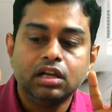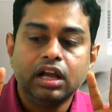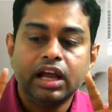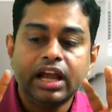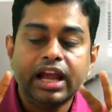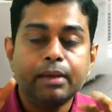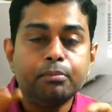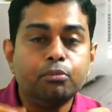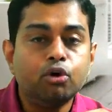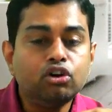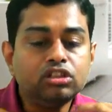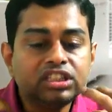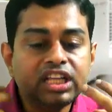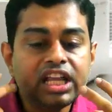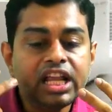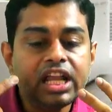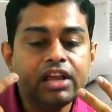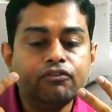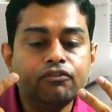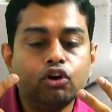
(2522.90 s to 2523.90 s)
Above
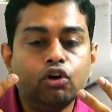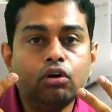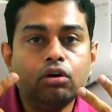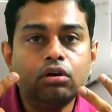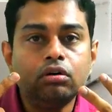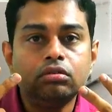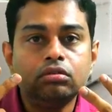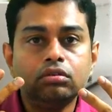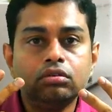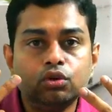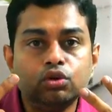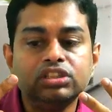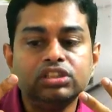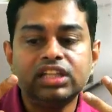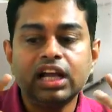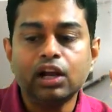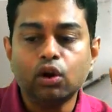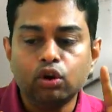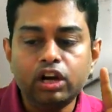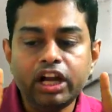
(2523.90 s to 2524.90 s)
CEO, who is
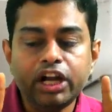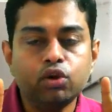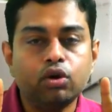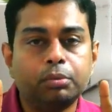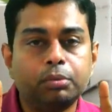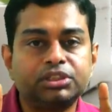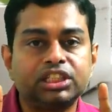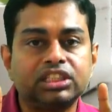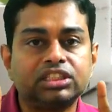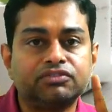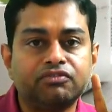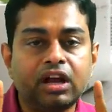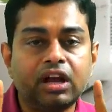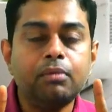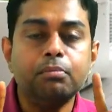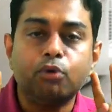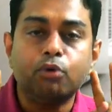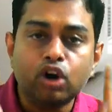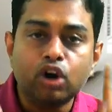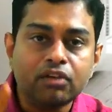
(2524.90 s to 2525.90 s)
there? Only two options.
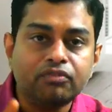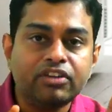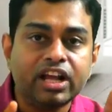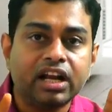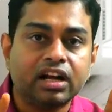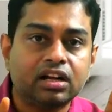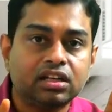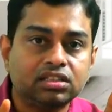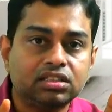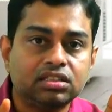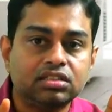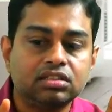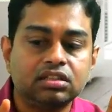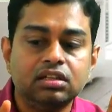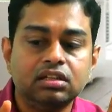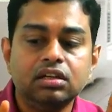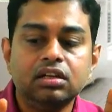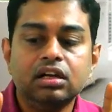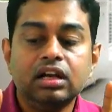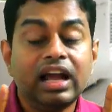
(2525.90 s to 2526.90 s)
One, board of directors.
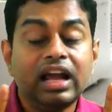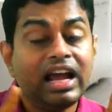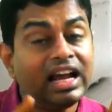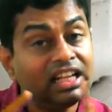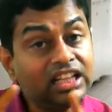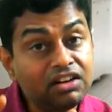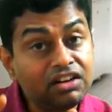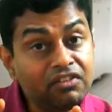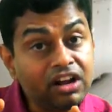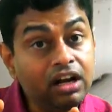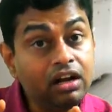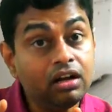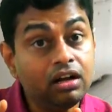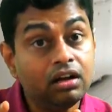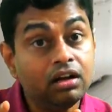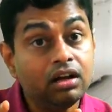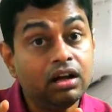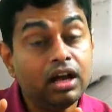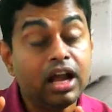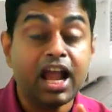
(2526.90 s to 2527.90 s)
Another one,
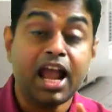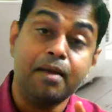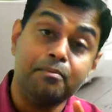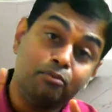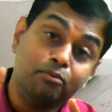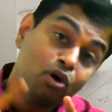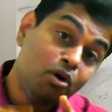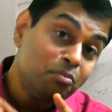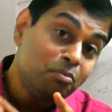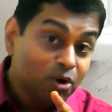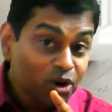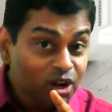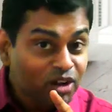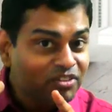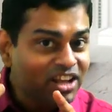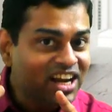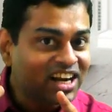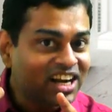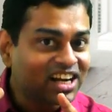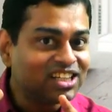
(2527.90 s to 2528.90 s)
above board of
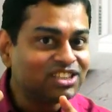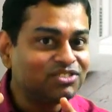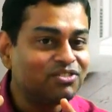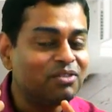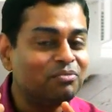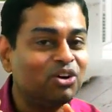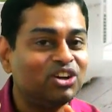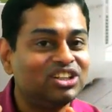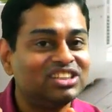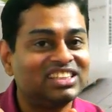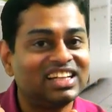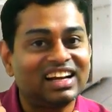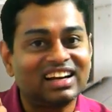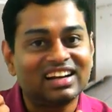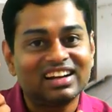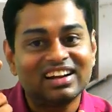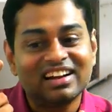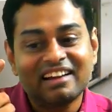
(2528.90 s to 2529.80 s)
directors, one more is there.